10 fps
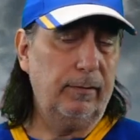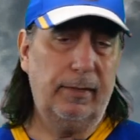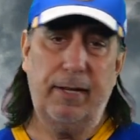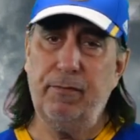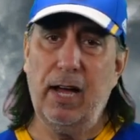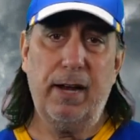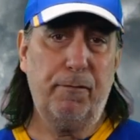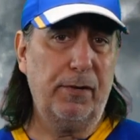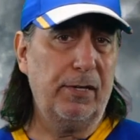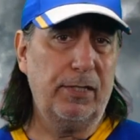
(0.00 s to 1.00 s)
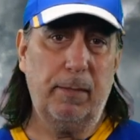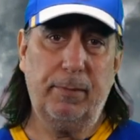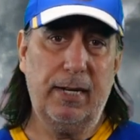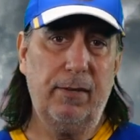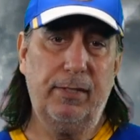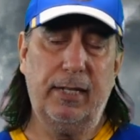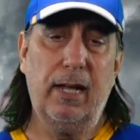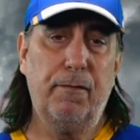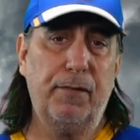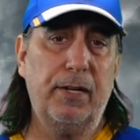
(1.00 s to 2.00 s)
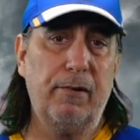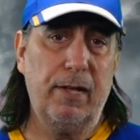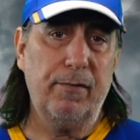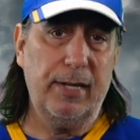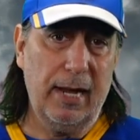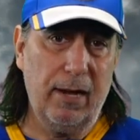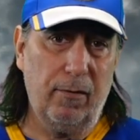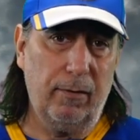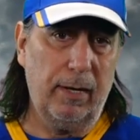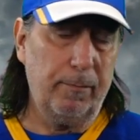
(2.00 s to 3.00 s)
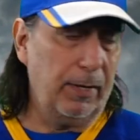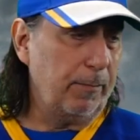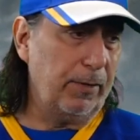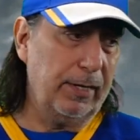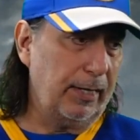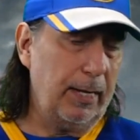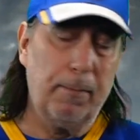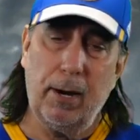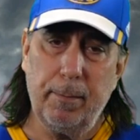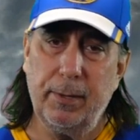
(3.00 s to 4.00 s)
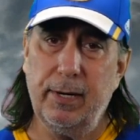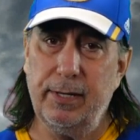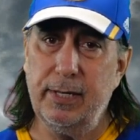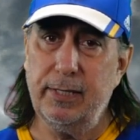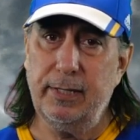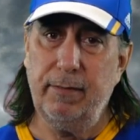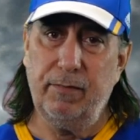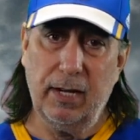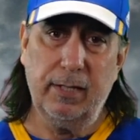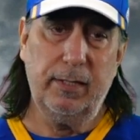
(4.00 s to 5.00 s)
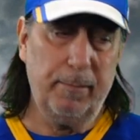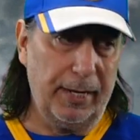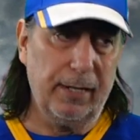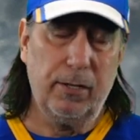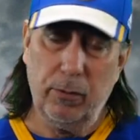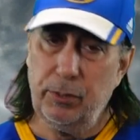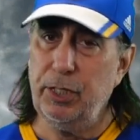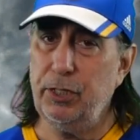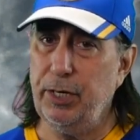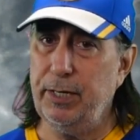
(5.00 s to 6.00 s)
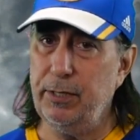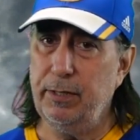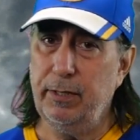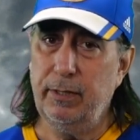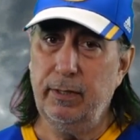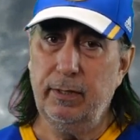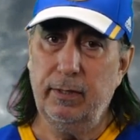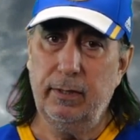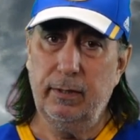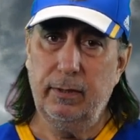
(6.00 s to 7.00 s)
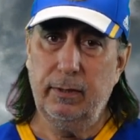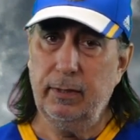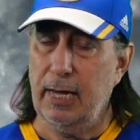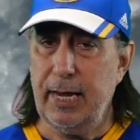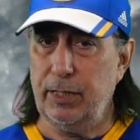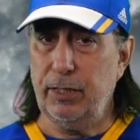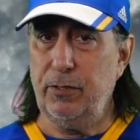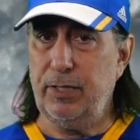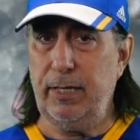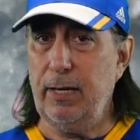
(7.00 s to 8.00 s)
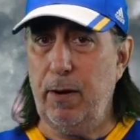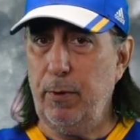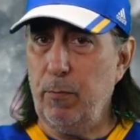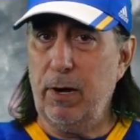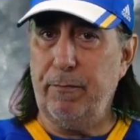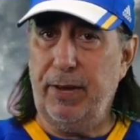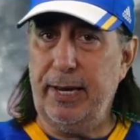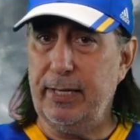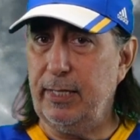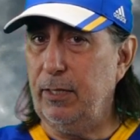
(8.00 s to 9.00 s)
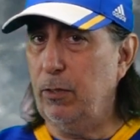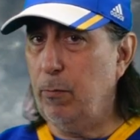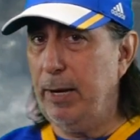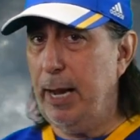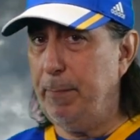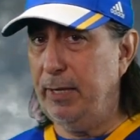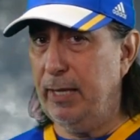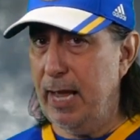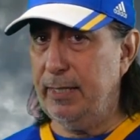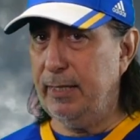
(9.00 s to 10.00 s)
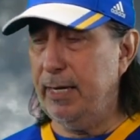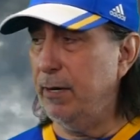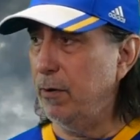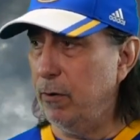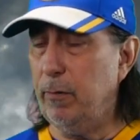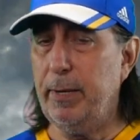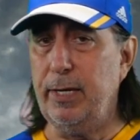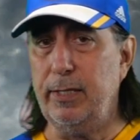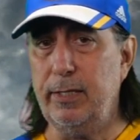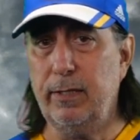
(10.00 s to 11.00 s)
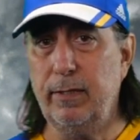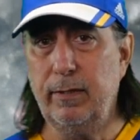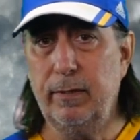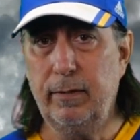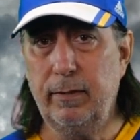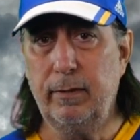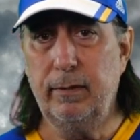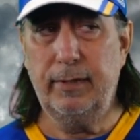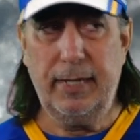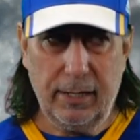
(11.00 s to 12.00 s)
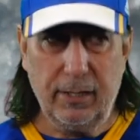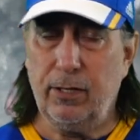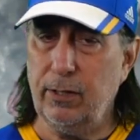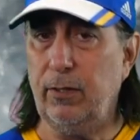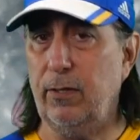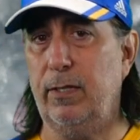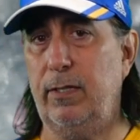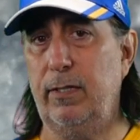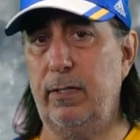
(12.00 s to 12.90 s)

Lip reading: they've got to figure something out. They got to figure it out now. I'm going to keep harping on this. They've got to make a coaching change. Guys, you've seen how we won in Vegas, and look what happened last night on our home ice. Take a good look.